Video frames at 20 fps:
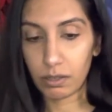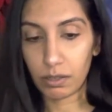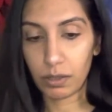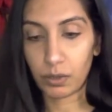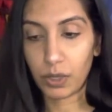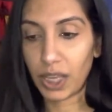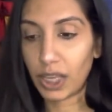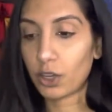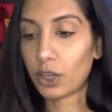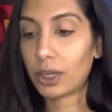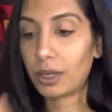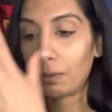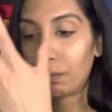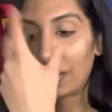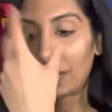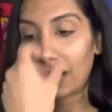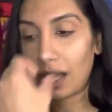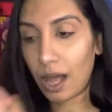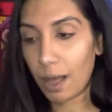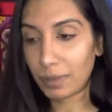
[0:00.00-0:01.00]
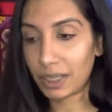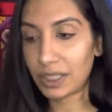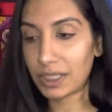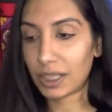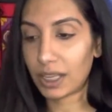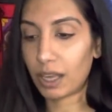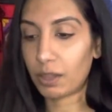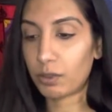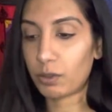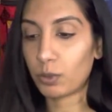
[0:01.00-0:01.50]
Okay, you're going to be coming
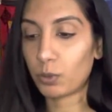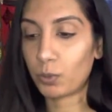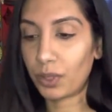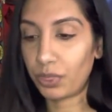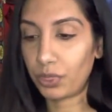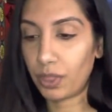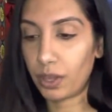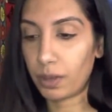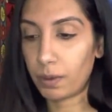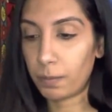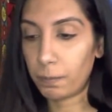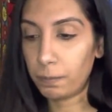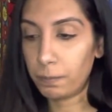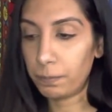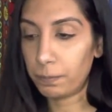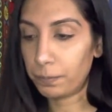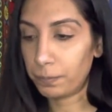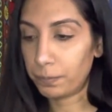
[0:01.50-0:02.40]
together with them.